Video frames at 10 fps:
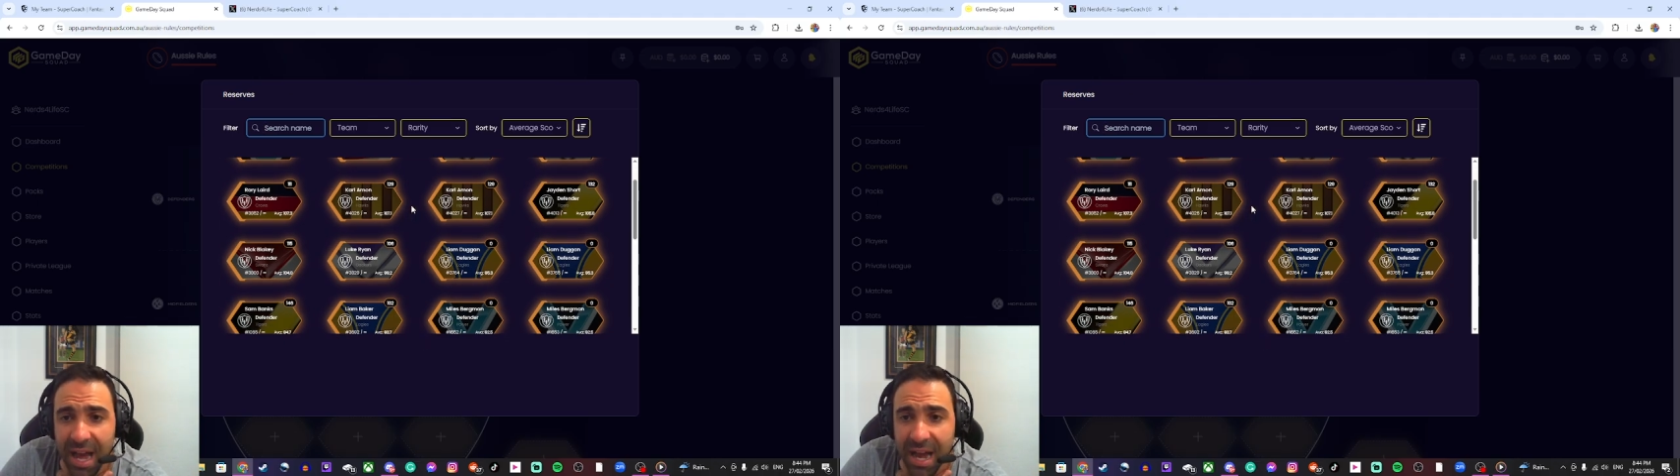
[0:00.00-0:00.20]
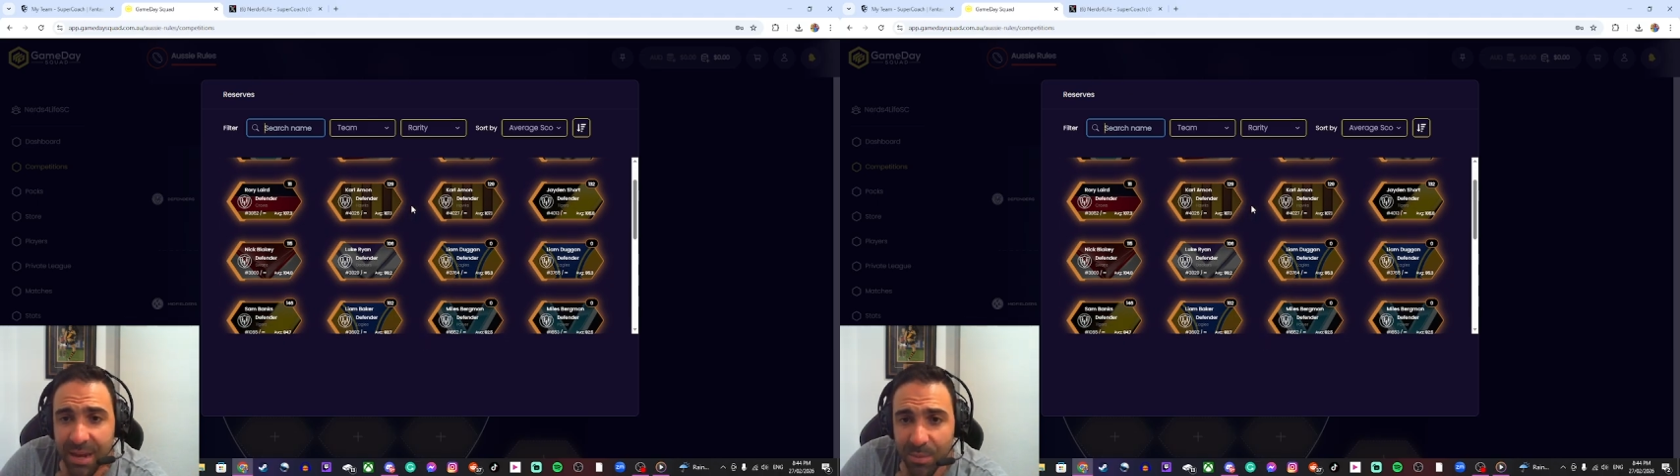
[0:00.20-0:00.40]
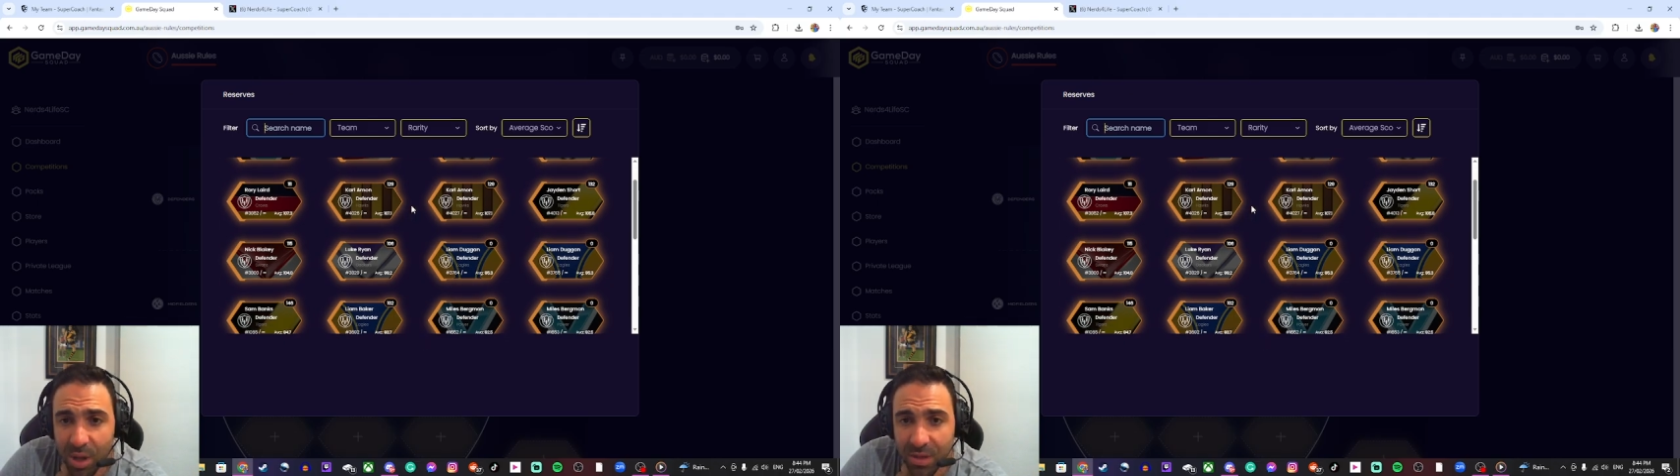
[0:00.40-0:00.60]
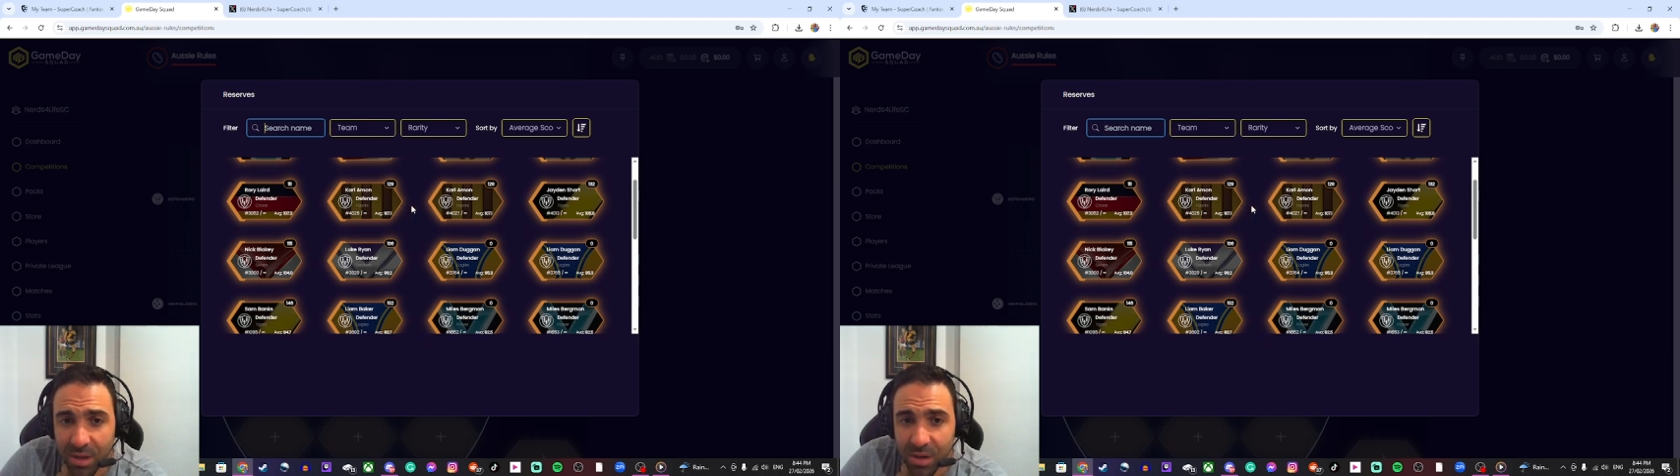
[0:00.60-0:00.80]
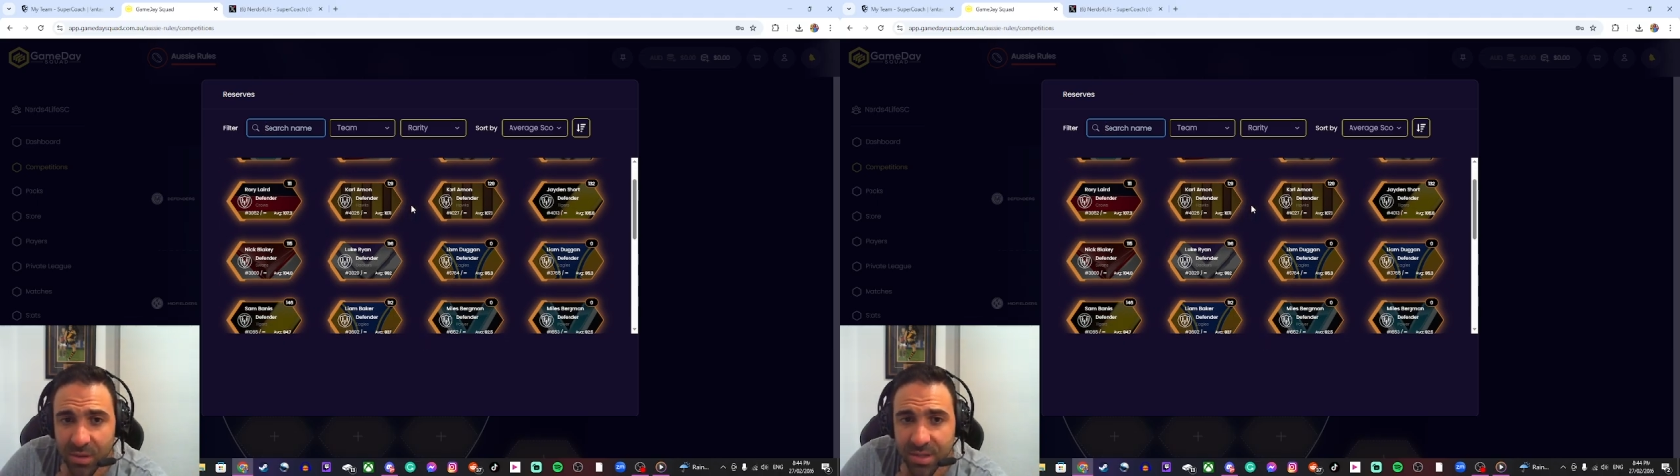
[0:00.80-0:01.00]
Amon
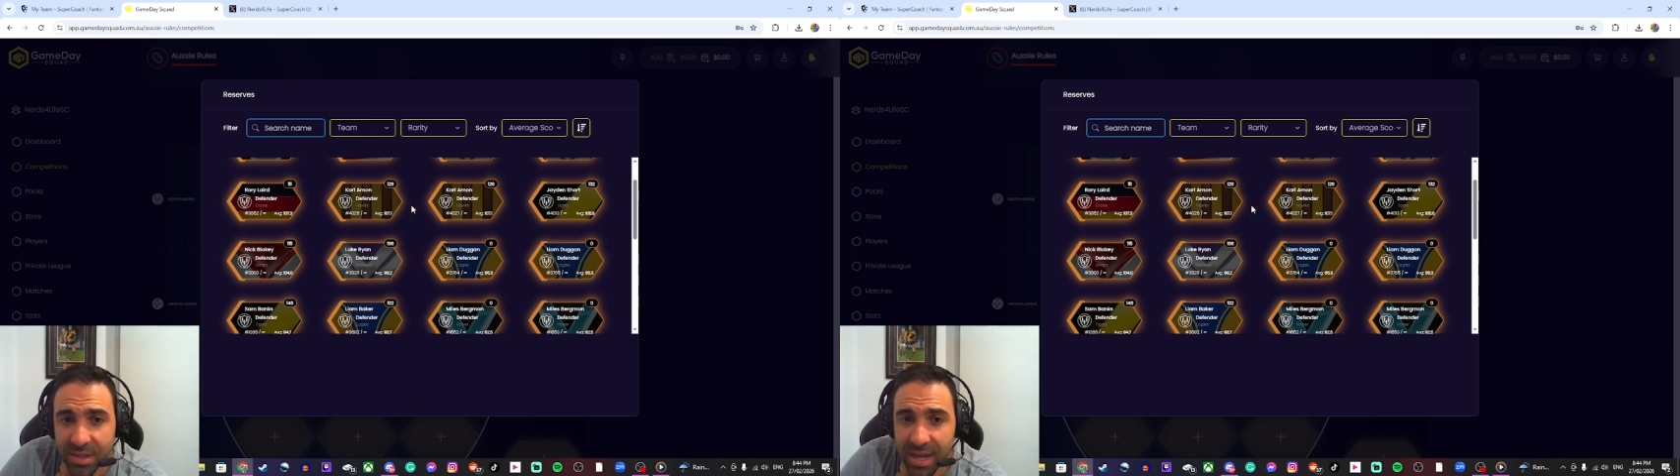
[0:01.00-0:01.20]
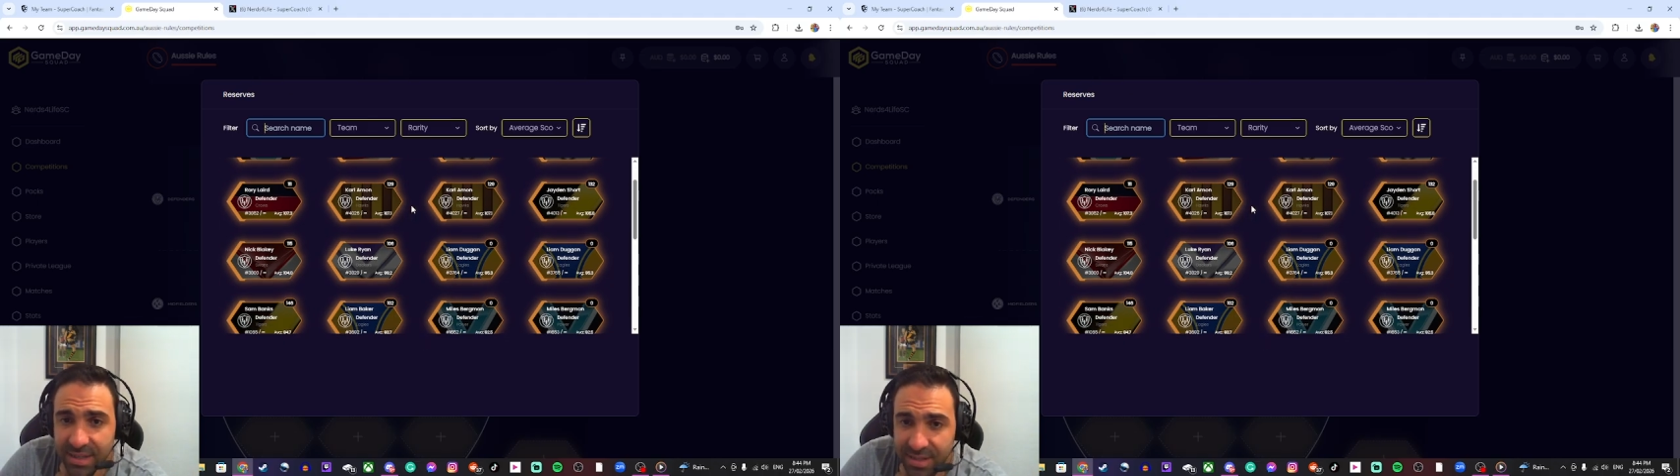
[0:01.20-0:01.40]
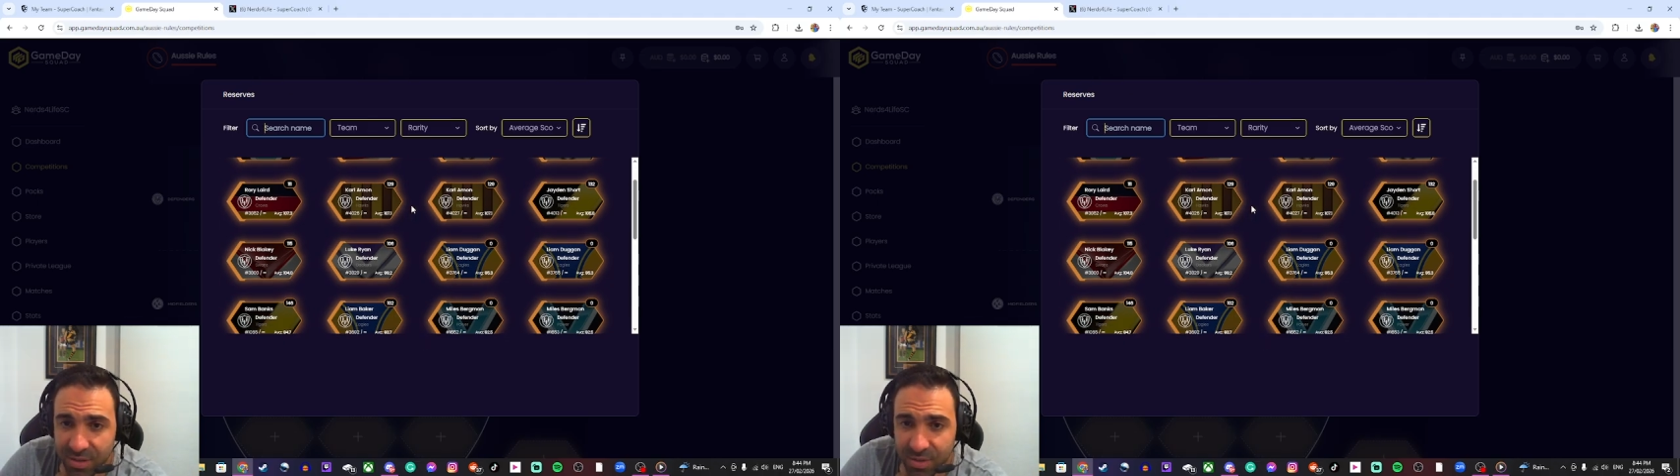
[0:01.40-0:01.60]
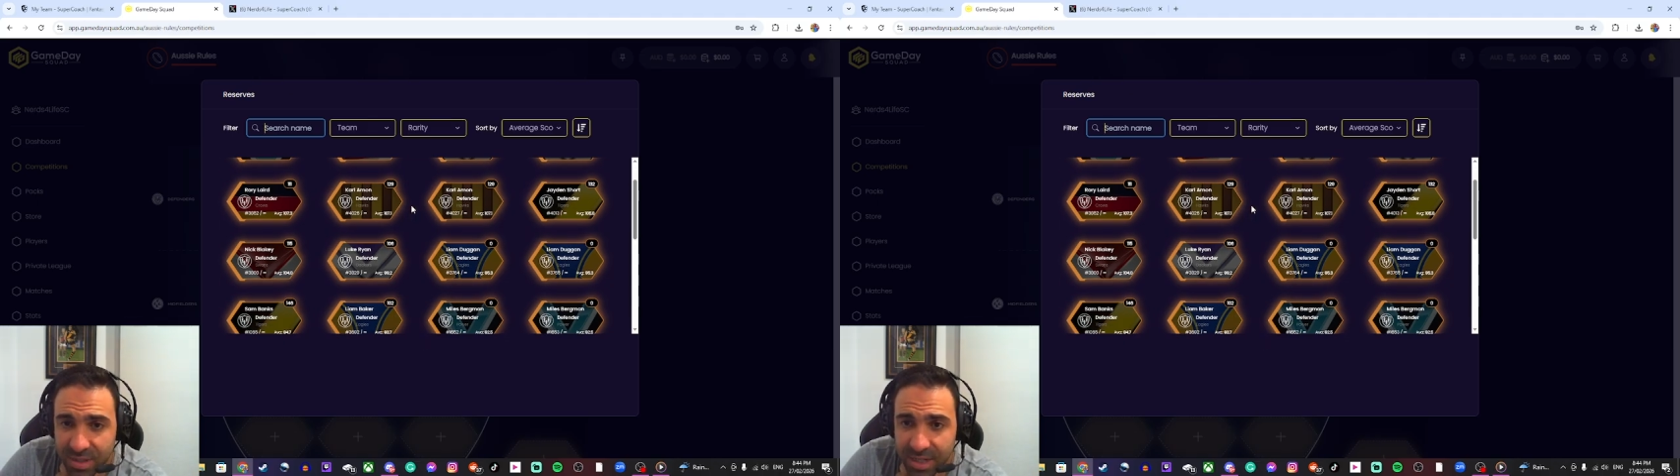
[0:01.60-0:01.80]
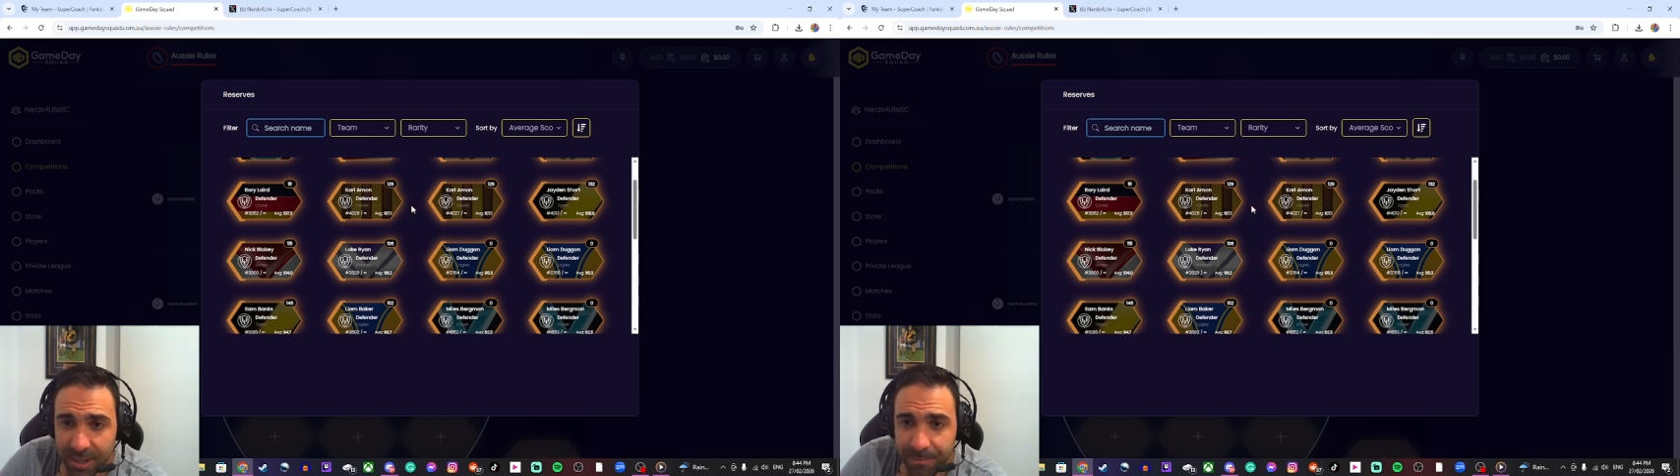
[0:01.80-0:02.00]
though, so that's
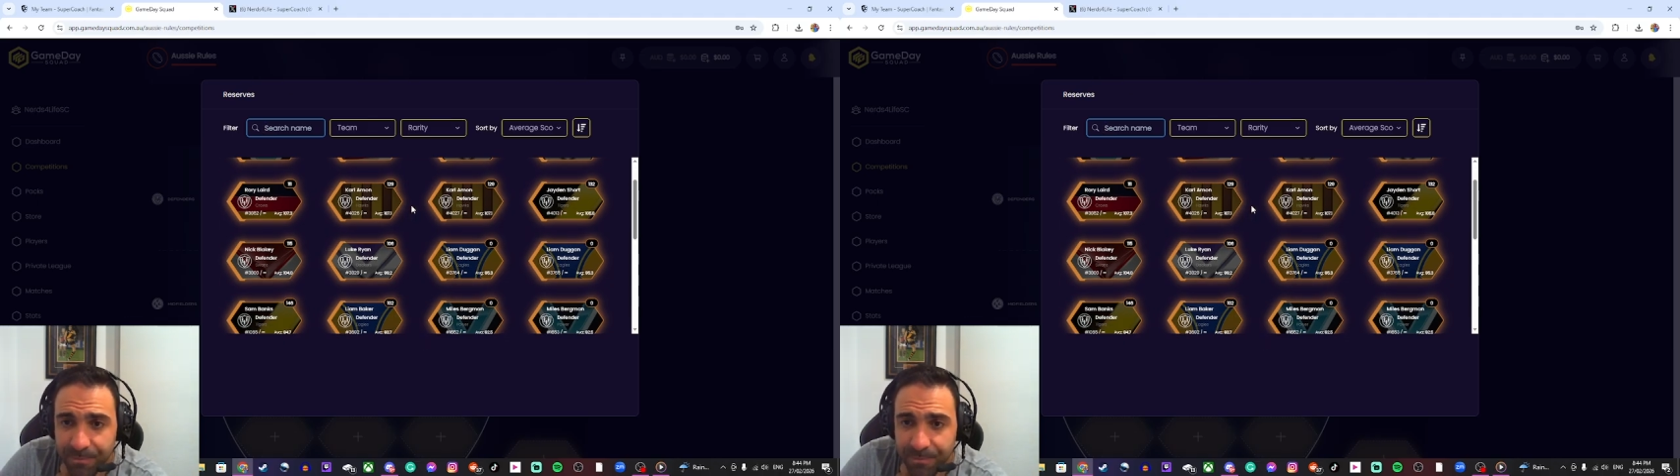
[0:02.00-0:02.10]
interesting.